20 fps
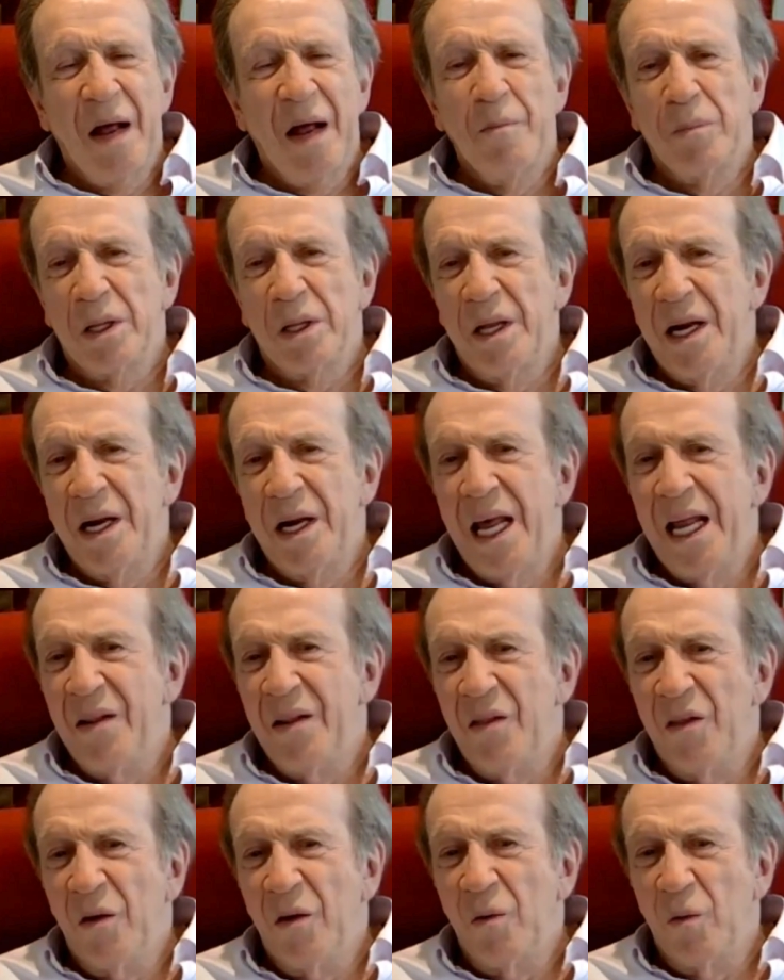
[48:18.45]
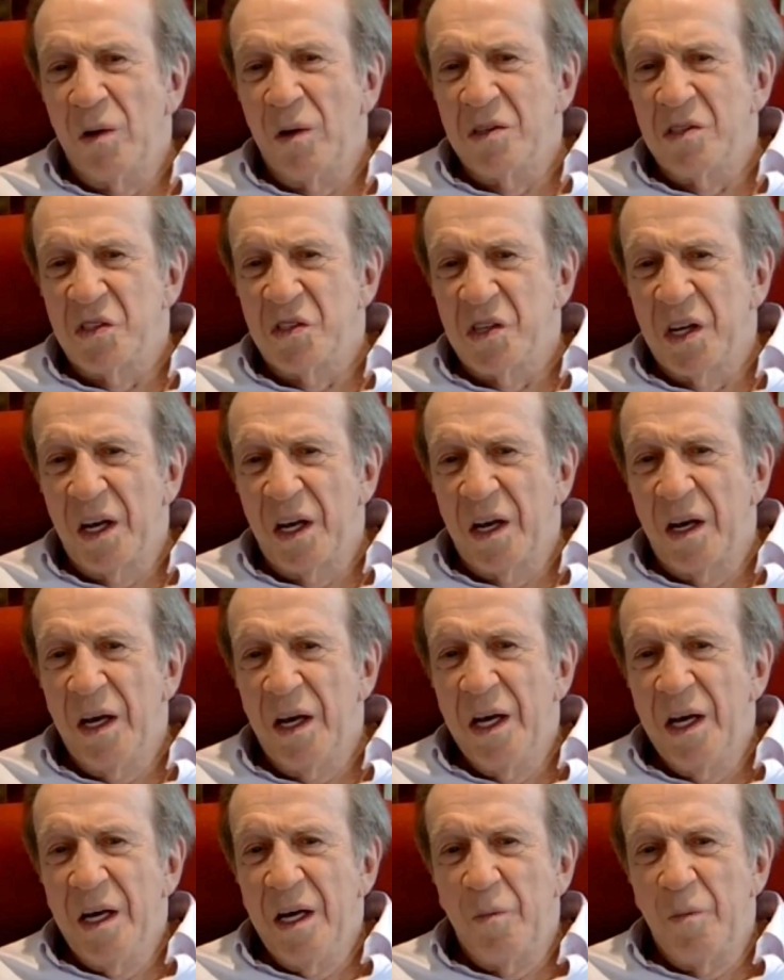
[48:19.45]
Stumbling In, that was
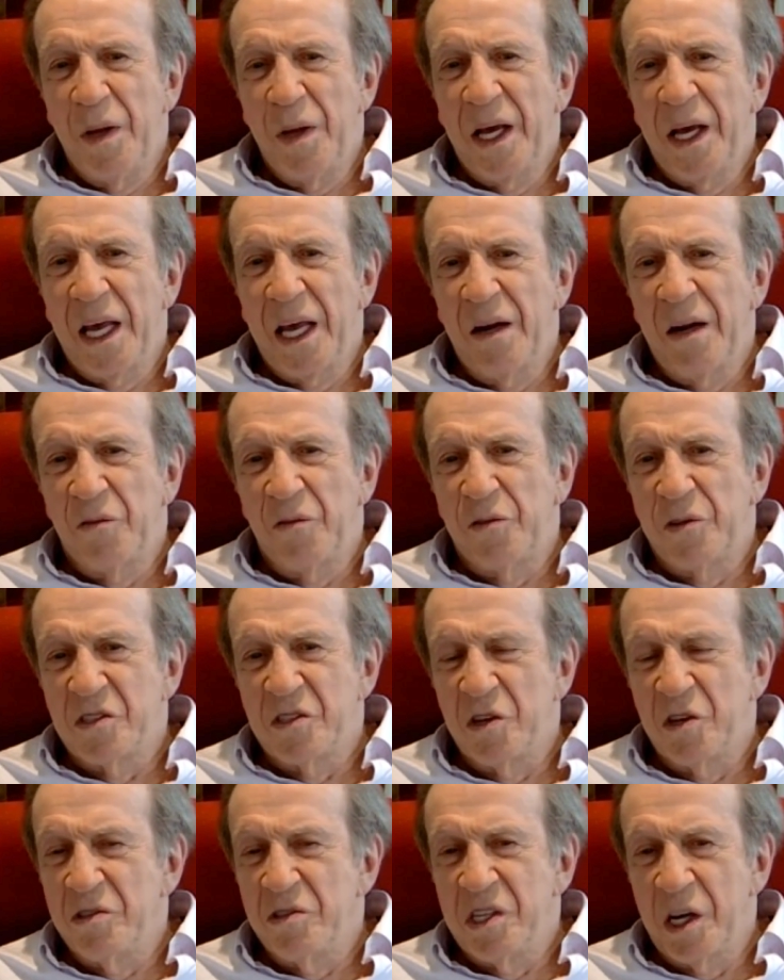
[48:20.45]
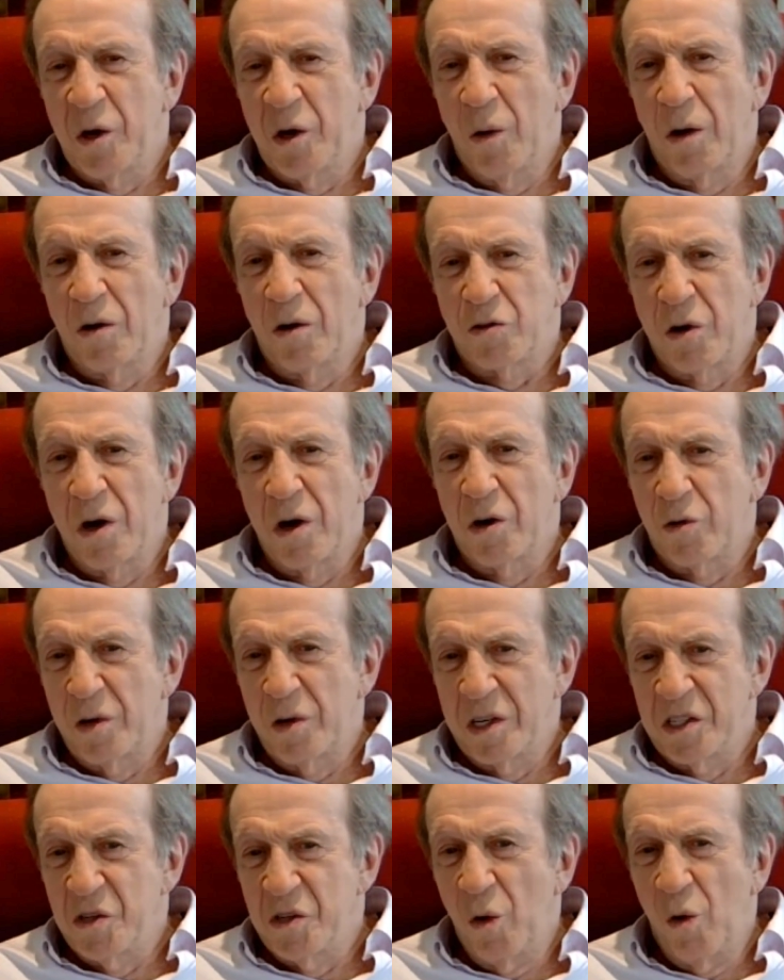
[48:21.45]
a big hit for Susie
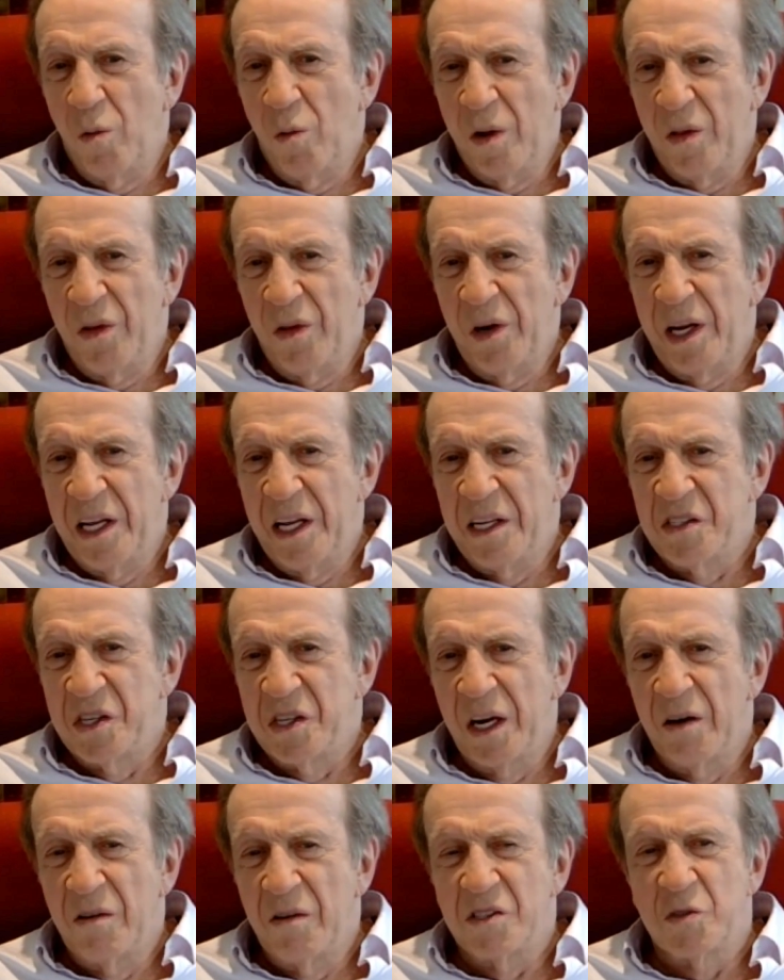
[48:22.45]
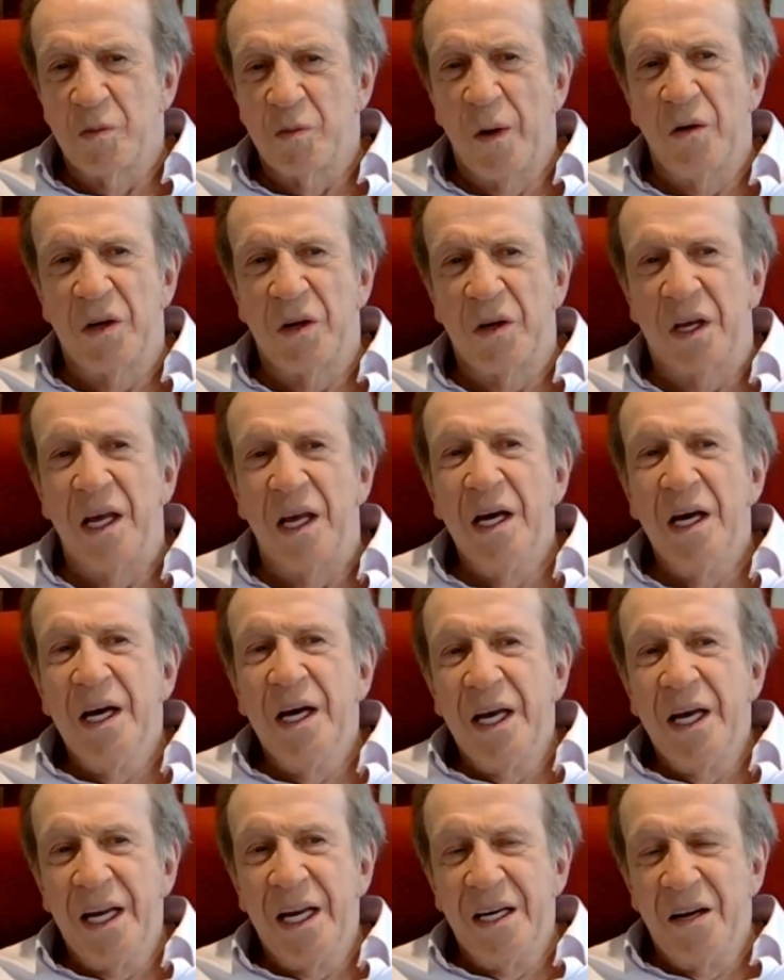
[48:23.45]
Quatro and Chris Norman, the lead singer of
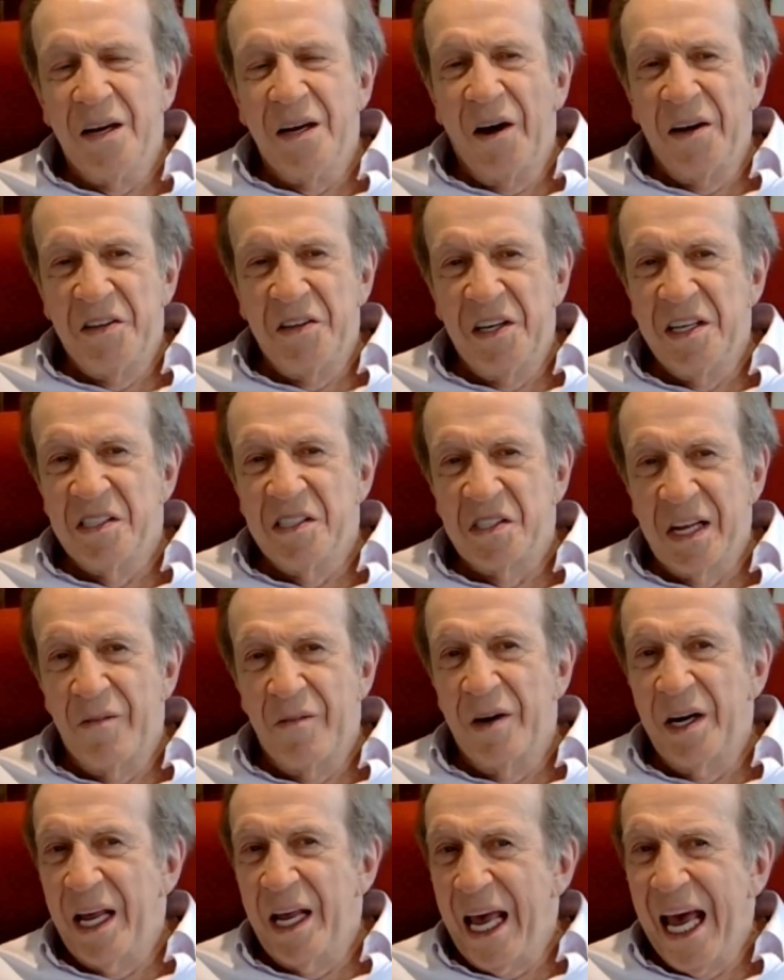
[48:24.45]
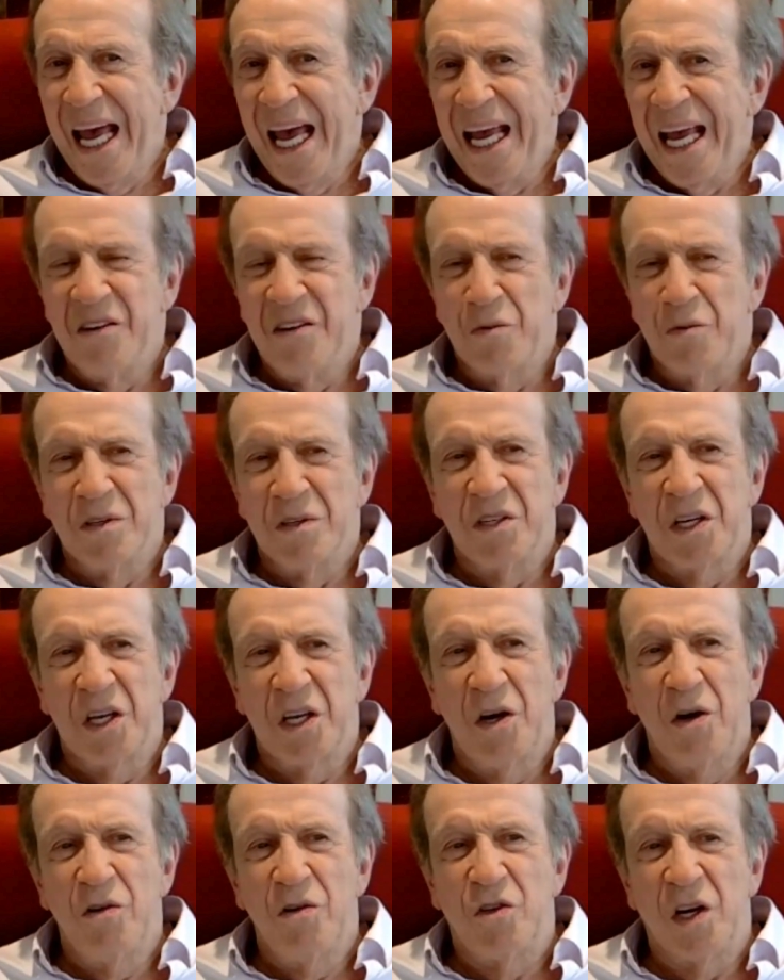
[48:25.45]
Smokey, in 1978,
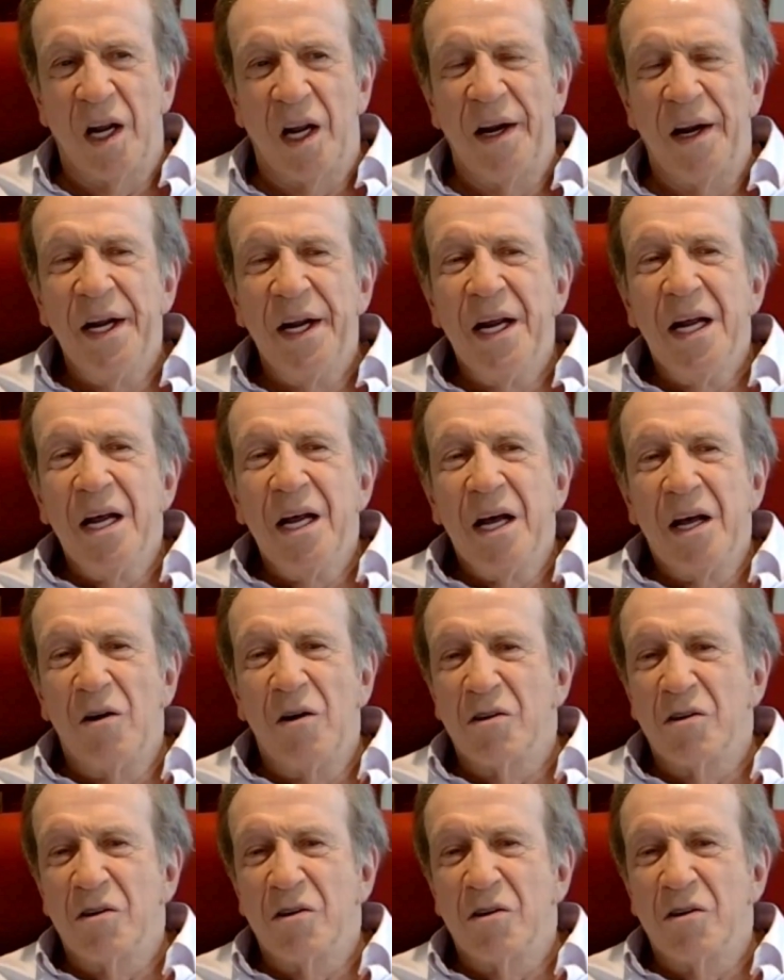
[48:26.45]
was a huge hit.